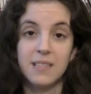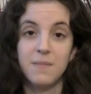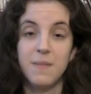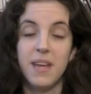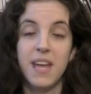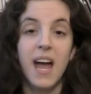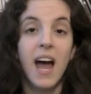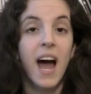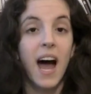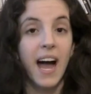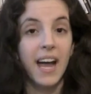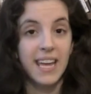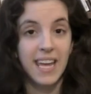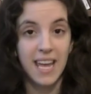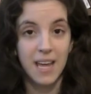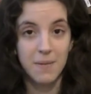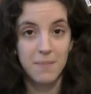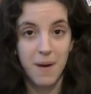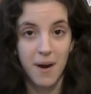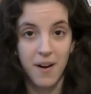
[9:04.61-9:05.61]
to me. I
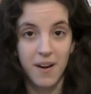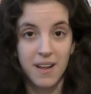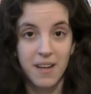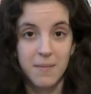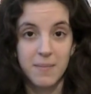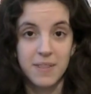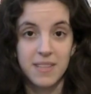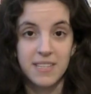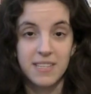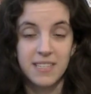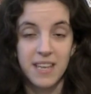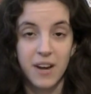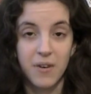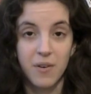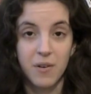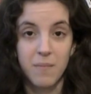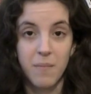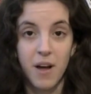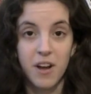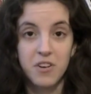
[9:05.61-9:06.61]
can't bury him in the
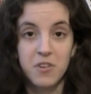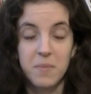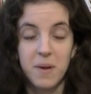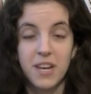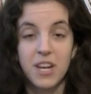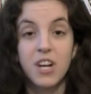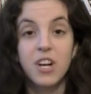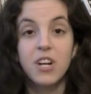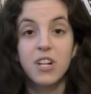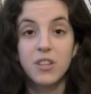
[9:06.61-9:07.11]
sacred monument."